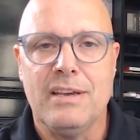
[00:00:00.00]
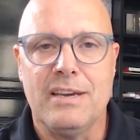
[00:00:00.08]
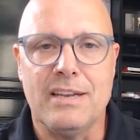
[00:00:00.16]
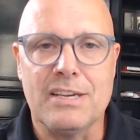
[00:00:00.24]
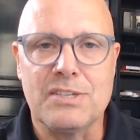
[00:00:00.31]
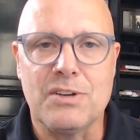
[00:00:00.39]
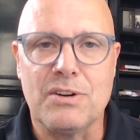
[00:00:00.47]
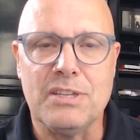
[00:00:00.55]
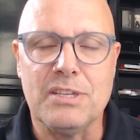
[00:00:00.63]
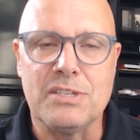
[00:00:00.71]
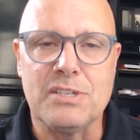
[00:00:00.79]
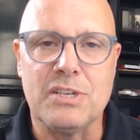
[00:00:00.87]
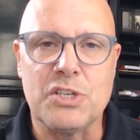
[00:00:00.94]
and I started in
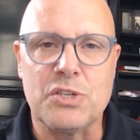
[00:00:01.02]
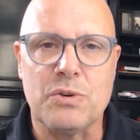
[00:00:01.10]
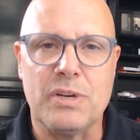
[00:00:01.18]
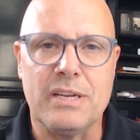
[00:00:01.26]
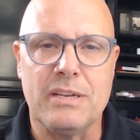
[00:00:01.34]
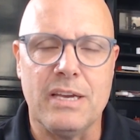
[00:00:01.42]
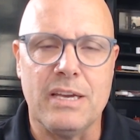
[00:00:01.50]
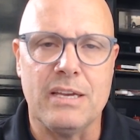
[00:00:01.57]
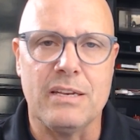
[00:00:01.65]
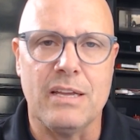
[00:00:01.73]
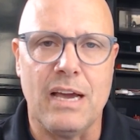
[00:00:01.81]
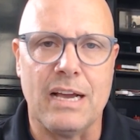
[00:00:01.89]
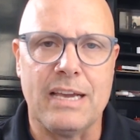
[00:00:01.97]
this industry,
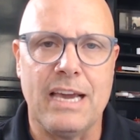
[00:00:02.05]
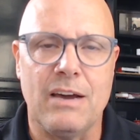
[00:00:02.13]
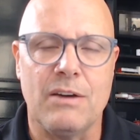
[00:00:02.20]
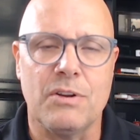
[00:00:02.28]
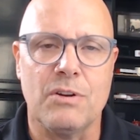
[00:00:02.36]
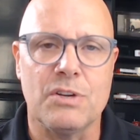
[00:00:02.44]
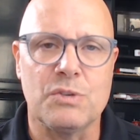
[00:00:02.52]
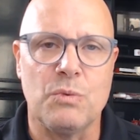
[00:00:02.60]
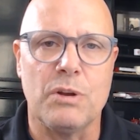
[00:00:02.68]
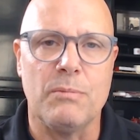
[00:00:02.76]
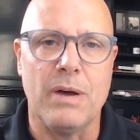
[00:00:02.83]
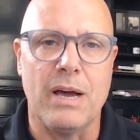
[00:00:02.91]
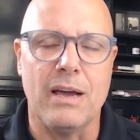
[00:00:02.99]
and I count her as
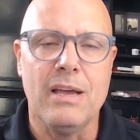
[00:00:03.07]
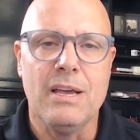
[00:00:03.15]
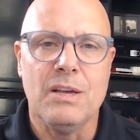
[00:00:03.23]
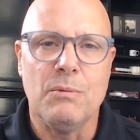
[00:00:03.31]
one of